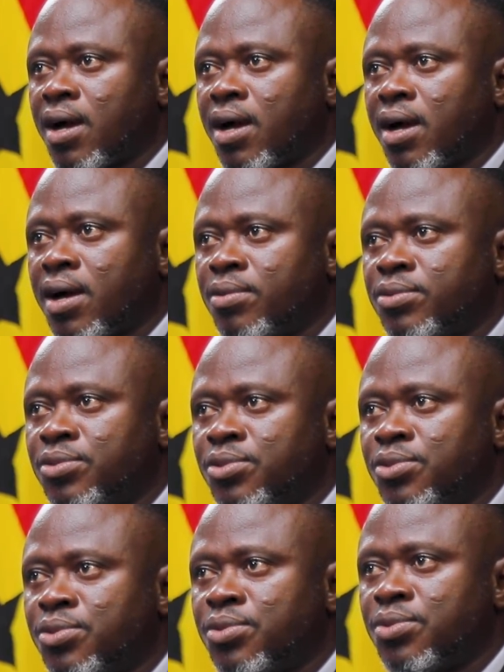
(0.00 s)
how do
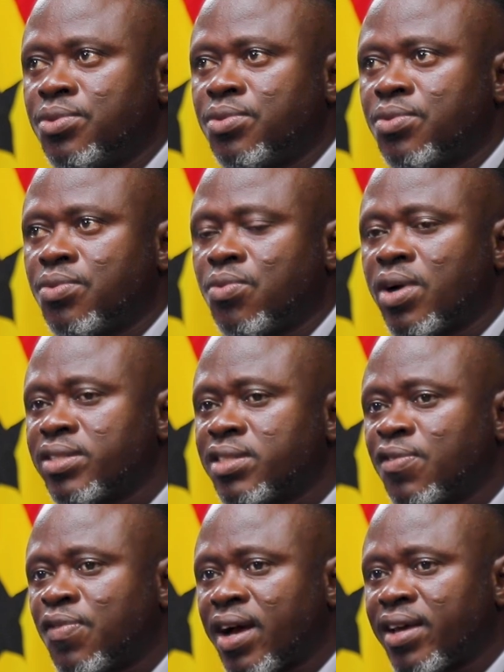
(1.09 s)
you
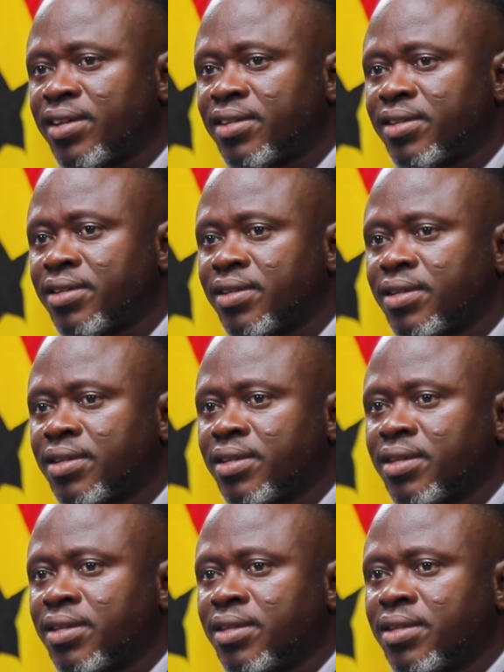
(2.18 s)
quantify
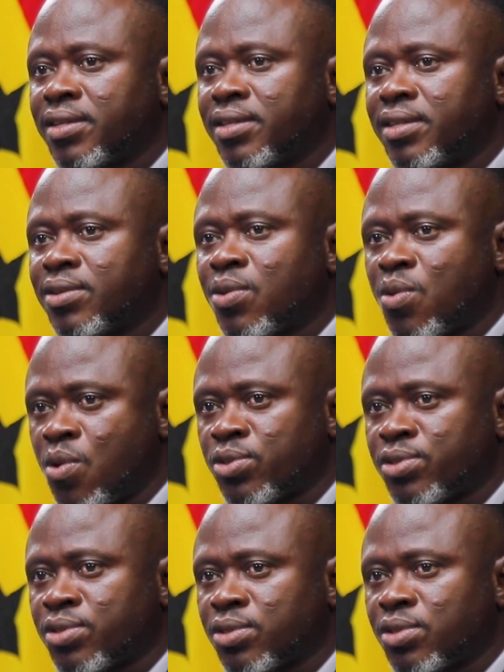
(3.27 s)
the
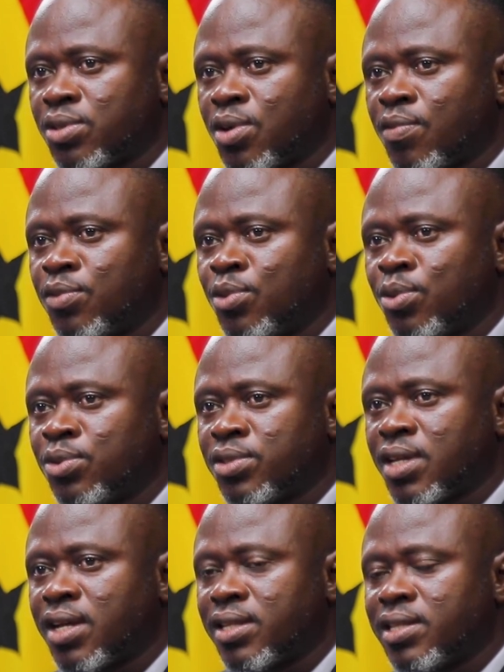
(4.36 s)
cost of those
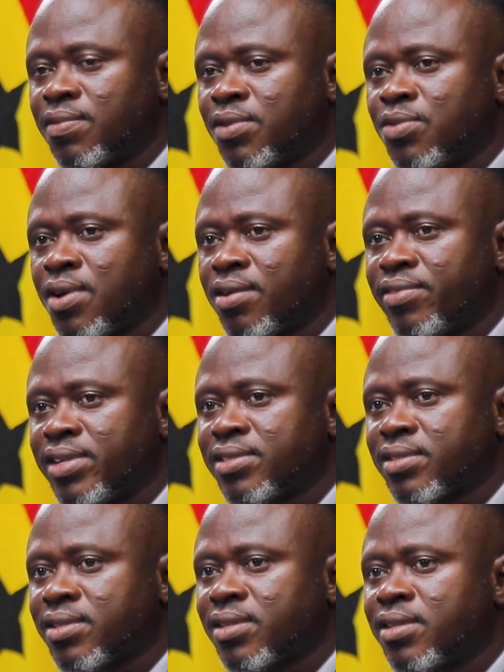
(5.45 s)
individual
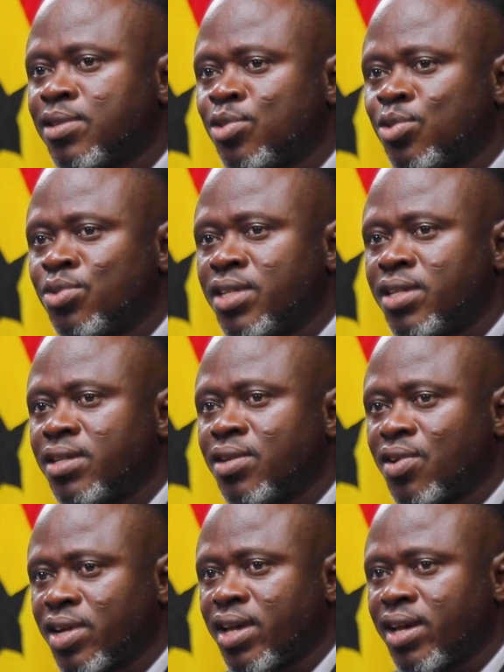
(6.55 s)
risks should they
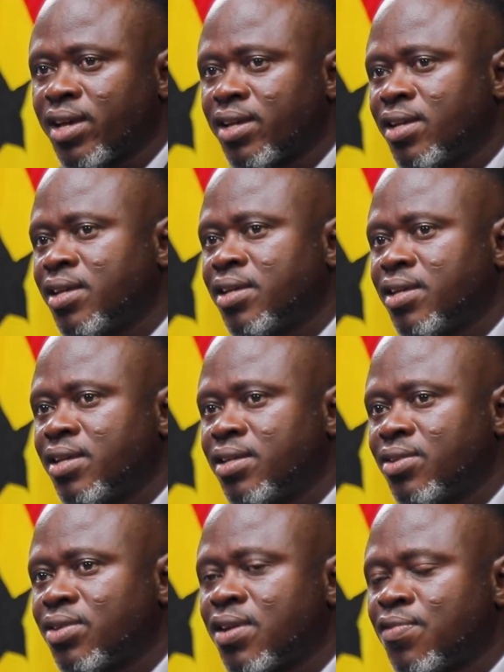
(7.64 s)
occur in
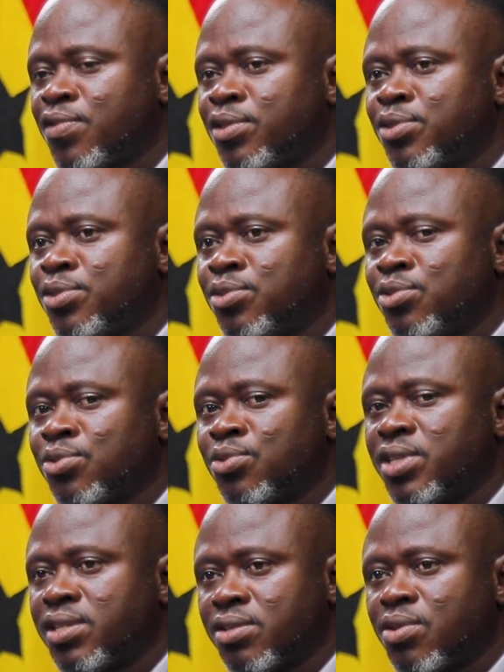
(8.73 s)
order for you to
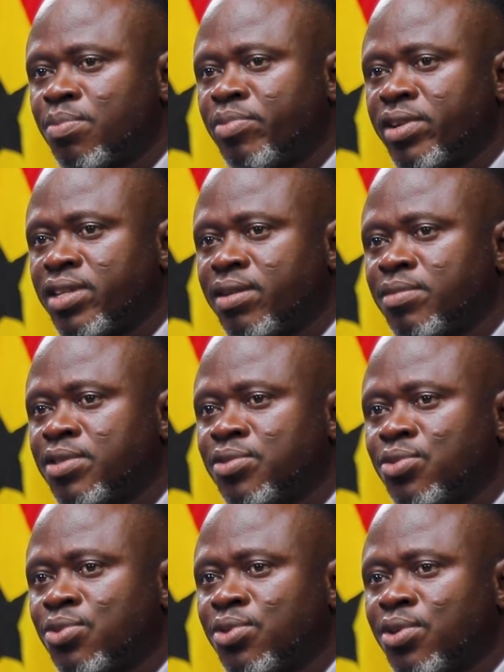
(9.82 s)
incorporate them
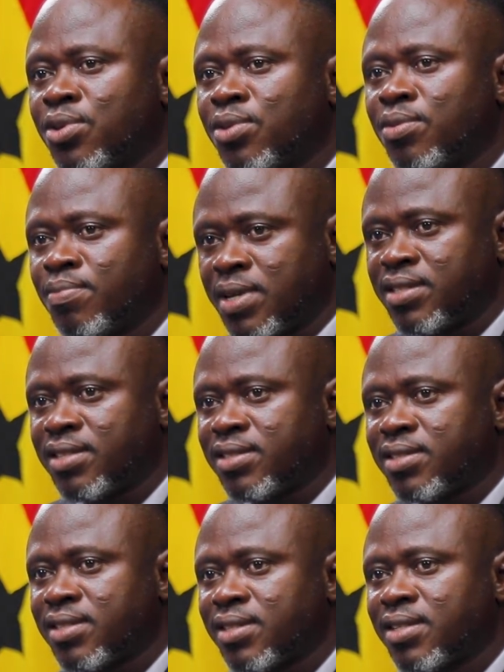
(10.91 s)
into your
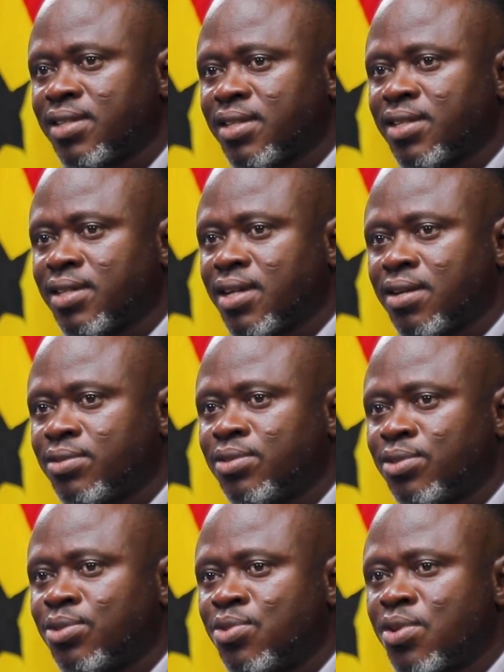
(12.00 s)
budgets? How do
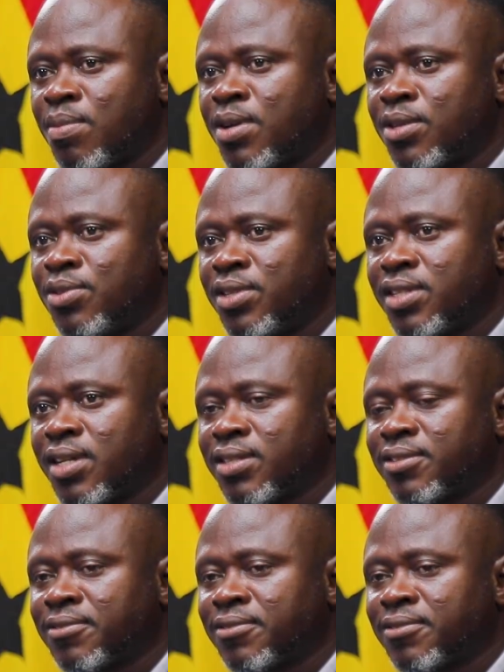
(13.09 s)
you go about doing that?